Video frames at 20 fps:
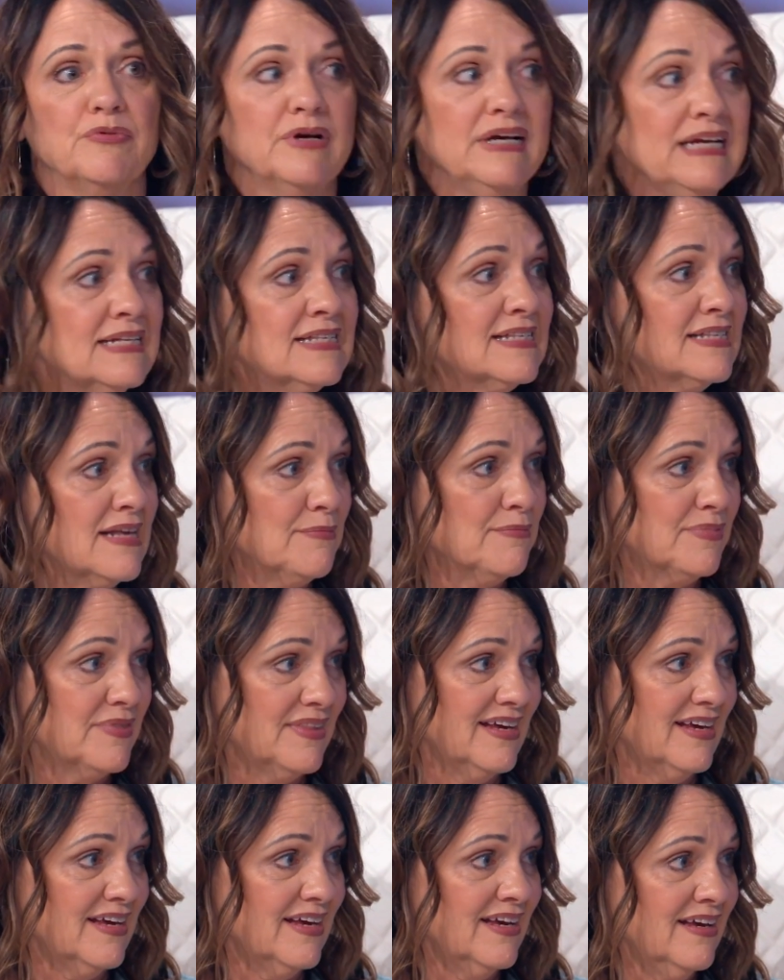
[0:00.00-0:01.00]
read
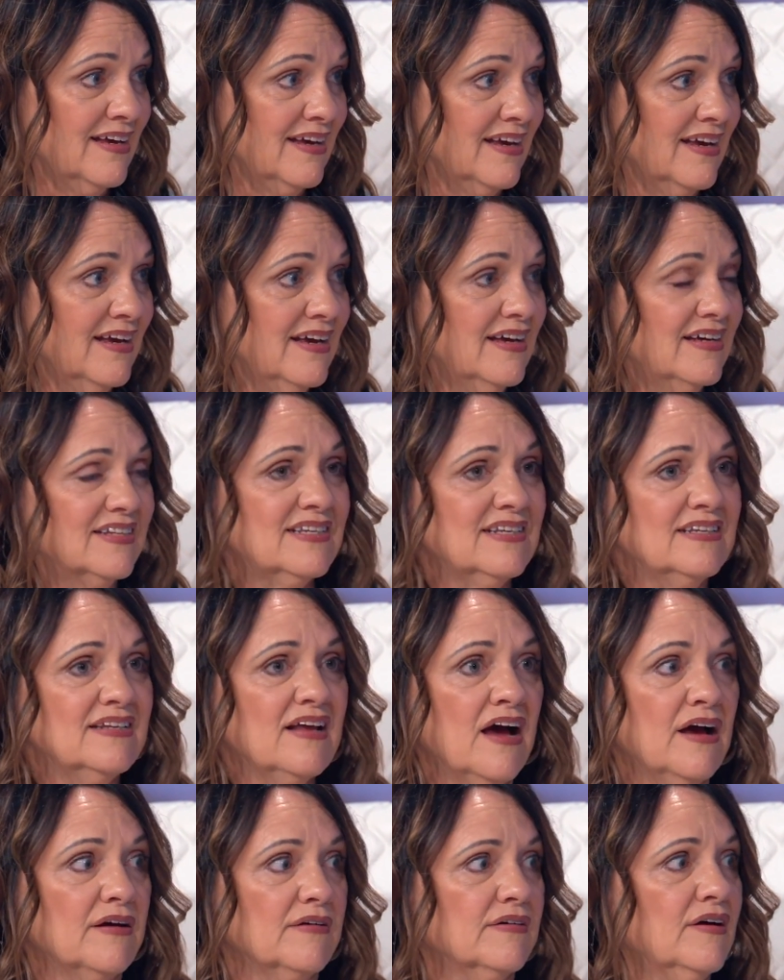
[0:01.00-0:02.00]
something, yes, to yes.
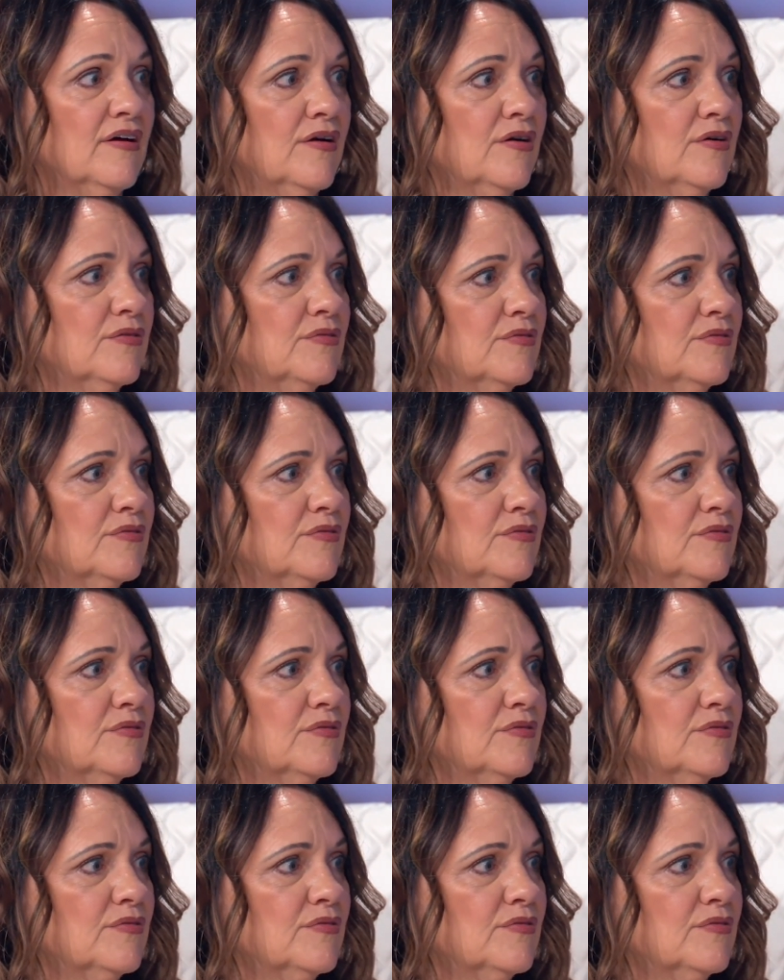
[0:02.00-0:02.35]
not go